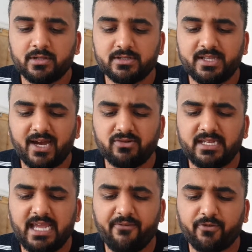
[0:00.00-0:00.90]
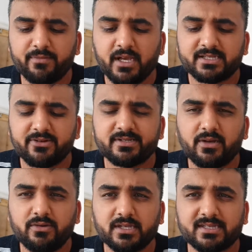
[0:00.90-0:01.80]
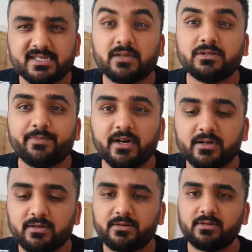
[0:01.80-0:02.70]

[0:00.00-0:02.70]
And how did he get from Sarasota to Salzburg?